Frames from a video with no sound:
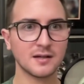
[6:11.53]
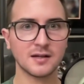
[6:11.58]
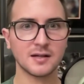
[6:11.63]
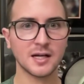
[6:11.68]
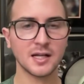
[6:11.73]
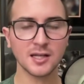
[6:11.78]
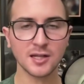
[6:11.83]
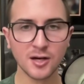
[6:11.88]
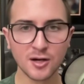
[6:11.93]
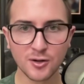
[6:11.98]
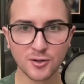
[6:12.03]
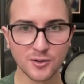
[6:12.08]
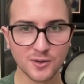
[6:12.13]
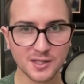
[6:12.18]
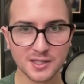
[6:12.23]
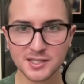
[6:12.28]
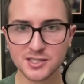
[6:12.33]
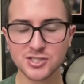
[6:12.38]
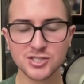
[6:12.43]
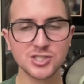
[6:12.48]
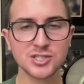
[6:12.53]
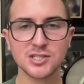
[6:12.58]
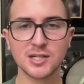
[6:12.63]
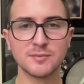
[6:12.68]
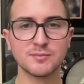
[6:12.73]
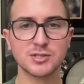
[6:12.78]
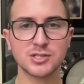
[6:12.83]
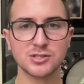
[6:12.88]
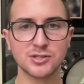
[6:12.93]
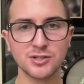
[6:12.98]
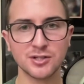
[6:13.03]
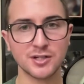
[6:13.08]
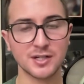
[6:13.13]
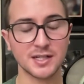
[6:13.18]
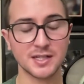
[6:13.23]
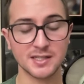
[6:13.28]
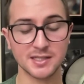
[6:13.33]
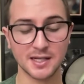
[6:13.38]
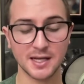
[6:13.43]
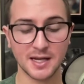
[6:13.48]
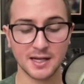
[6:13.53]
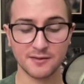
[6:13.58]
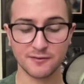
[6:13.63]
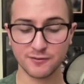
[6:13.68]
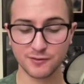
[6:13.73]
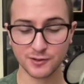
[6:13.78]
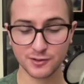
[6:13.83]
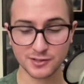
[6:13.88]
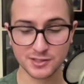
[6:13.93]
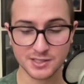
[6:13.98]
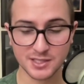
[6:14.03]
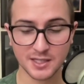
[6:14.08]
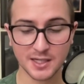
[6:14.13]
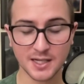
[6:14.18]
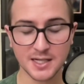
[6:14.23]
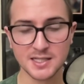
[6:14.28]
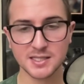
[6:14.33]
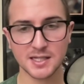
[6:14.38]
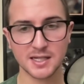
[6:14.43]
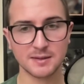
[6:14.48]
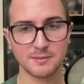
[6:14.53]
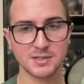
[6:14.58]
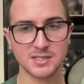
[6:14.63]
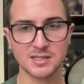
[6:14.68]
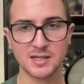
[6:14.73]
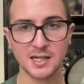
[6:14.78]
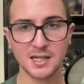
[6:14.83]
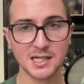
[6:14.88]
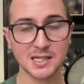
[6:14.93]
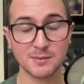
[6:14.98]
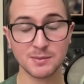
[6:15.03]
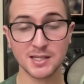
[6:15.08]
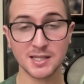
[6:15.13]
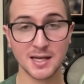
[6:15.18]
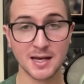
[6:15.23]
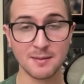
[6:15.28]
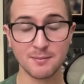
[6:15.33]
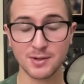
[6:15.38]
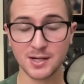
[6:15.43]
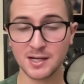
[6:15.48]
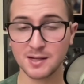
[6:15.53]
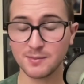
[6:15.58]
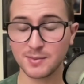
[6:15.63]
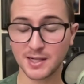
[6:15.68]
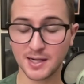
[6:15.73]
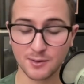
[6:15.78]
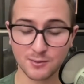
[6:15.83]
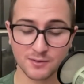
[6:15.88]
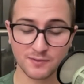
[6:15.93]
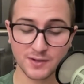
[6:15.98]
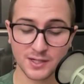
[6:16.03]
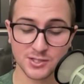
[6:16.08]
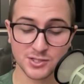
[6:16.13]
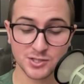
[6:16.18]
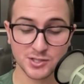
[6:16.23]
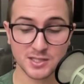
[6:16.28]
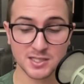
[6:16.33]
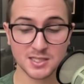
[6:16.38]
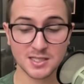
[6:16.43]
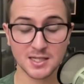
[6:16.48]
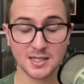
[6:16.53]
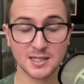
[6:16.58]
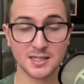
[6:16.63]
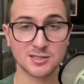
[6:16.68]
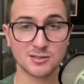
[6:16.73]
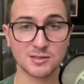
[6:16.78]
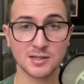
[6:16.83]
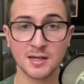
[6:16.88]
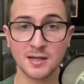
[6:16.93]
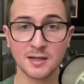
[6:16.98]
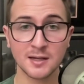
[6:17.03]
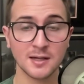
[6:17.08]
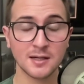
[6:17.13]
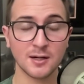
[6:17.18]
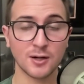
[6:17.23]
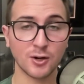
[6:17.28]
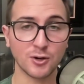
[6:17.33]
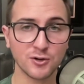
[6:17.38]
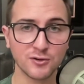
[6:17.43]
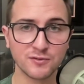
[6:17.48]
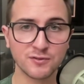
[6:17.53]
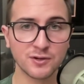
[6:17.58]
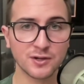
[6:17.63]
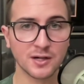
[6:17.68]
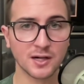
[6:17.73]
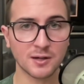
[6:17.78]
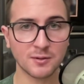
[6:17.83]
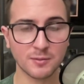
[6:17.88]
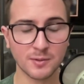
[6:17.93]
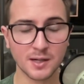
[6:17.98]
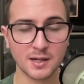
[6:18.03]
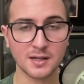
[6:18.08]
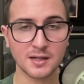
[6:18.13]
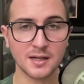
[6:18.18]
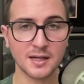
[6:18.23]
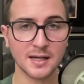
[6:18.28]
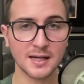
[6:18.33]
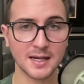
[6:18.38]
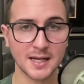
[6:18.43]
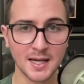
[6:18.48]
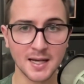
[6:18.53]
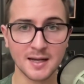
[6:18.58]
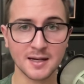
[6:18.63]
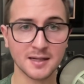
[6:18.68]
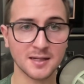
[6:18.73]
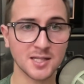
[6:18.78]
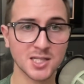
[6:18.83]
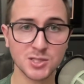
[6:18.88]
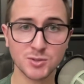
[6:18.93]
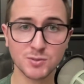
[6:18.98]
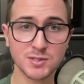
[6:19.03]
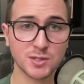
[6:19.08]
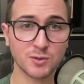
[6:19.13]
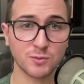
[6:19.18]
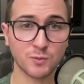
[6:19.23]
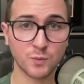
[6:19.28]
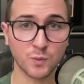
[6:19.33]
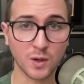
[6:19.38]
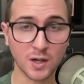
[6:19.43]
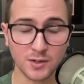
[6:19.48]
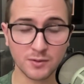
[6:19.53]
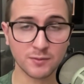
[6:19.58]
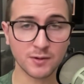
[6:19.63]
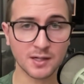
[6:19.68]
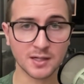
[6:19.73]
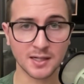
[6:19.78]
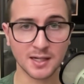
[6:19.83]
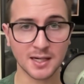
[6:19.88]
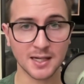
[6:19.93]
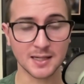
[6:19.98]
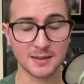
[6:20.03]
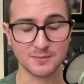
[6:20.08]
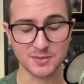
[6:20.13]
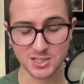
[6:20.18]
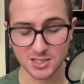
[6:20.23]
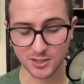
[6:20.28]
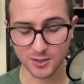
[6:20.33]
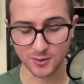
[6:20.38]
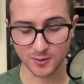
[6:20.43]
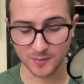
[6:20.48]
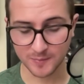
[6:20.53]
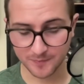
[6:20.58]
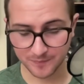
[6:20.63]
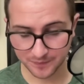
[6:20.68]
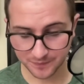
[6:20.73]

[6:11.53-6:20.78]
hello, that's just absurd. And for tonight's game, it's not going to be that bad, but I would venture to say it's over a run again. And this was a one run game. So